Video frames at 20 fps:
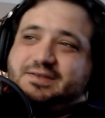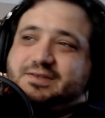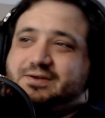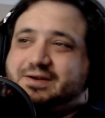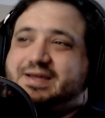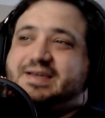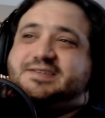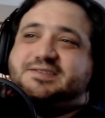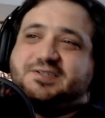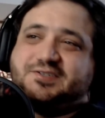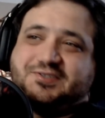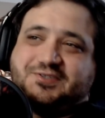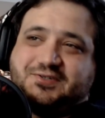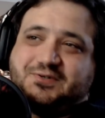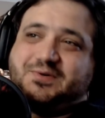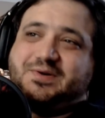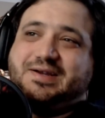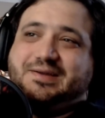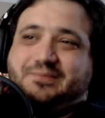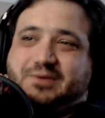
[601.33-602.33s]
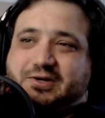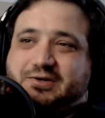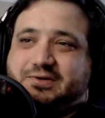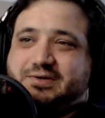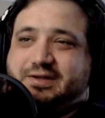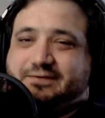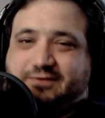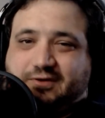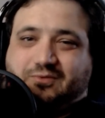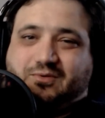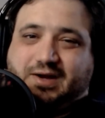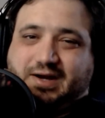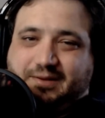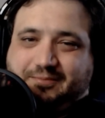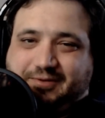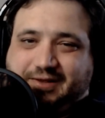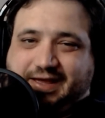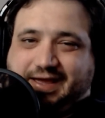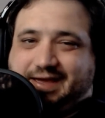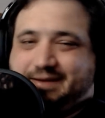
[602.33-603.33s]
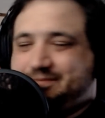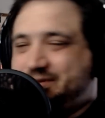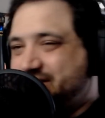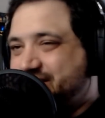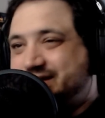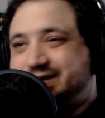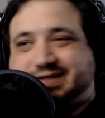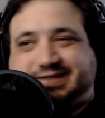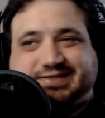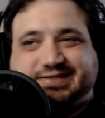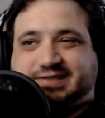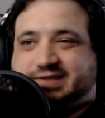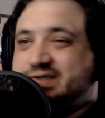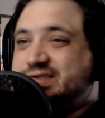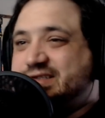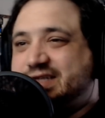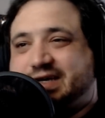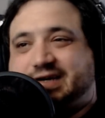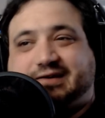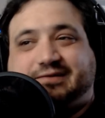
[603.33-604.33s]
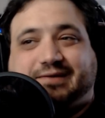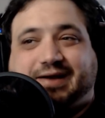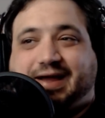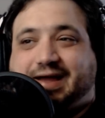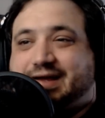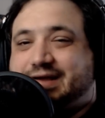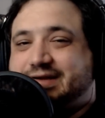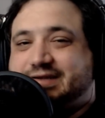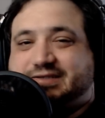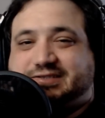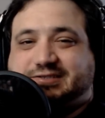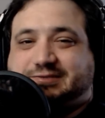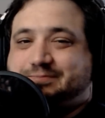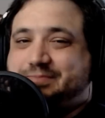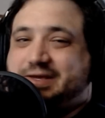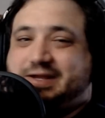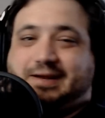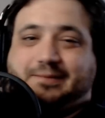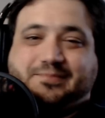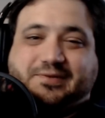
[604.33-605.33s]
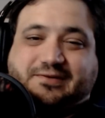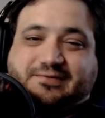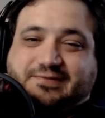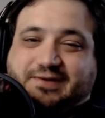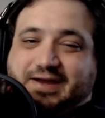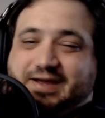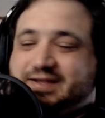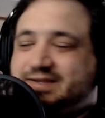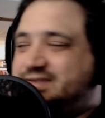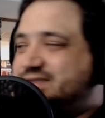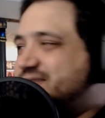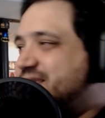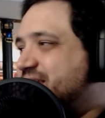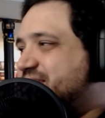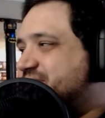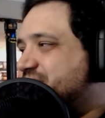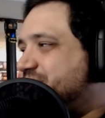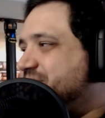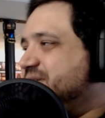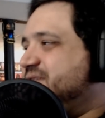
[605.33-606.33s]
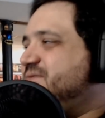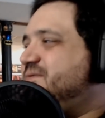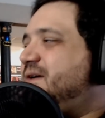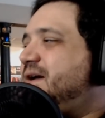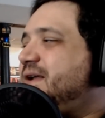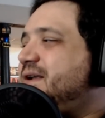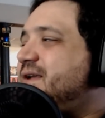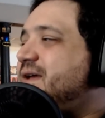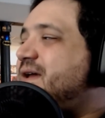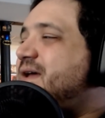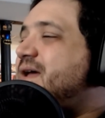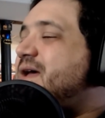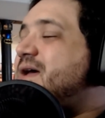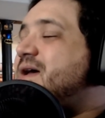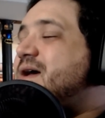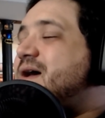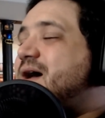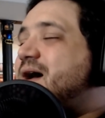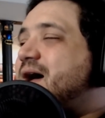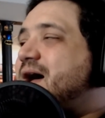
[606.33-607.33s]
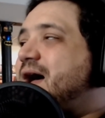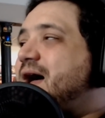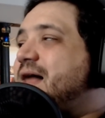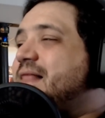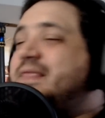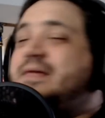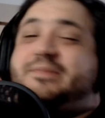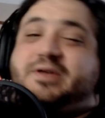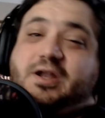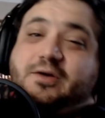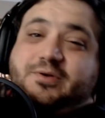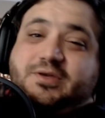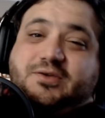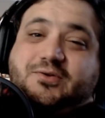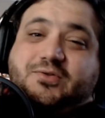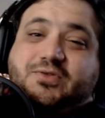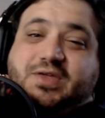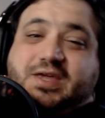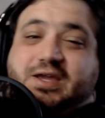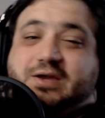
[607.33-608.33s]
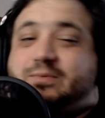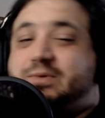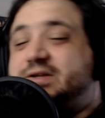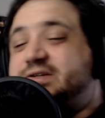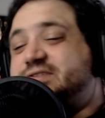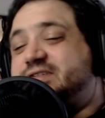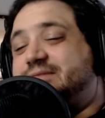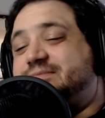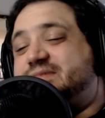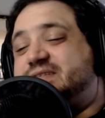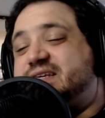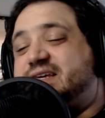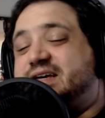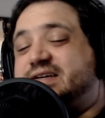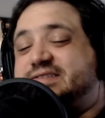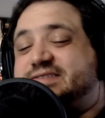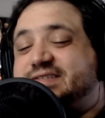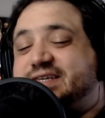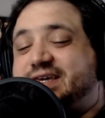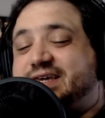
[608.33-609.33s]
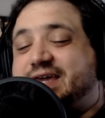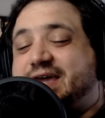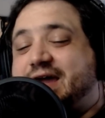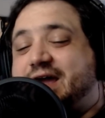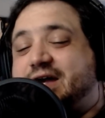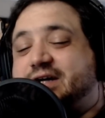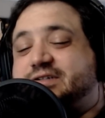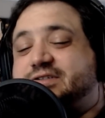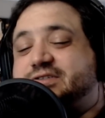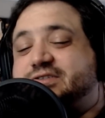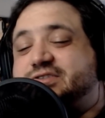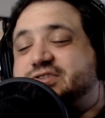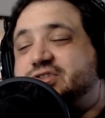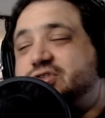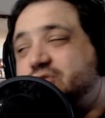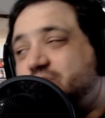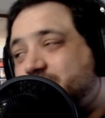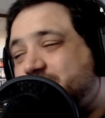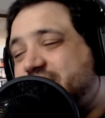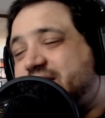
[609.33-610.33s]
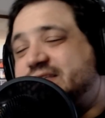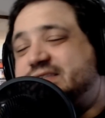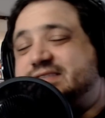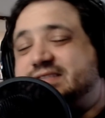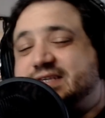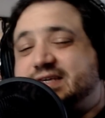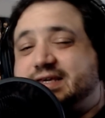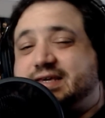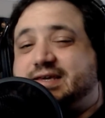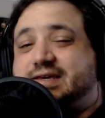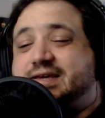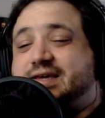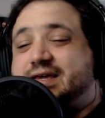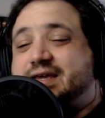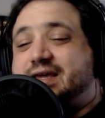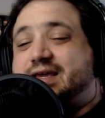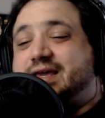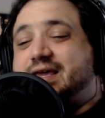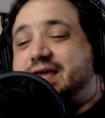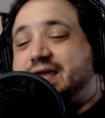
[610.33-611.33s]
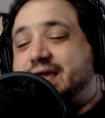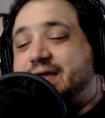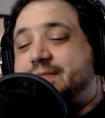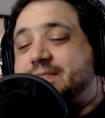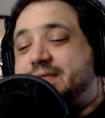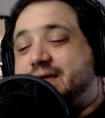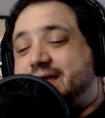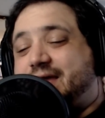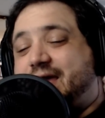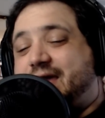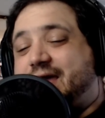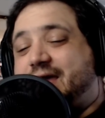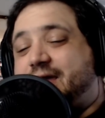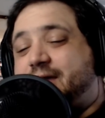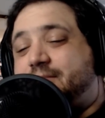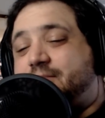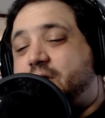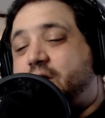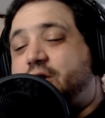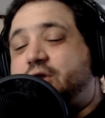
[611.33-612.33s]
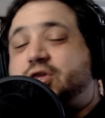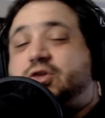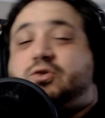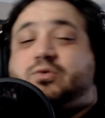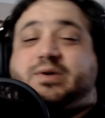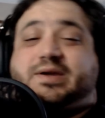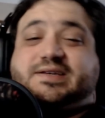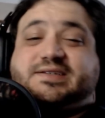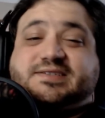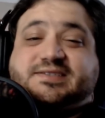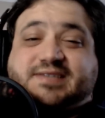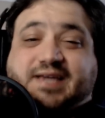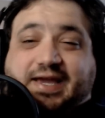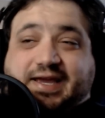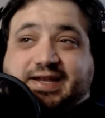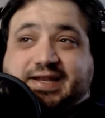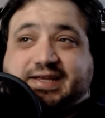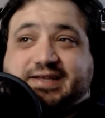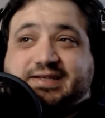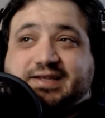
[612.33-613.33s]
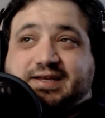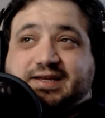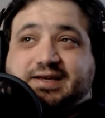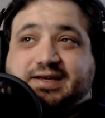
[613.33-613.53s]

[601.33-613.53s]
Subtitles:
there is a story mode if you want to play it, but you can still dick around and just beat up your friends. That's always fun. Let me know what you think. What are some DLC characters you want to see in the game? Are you excited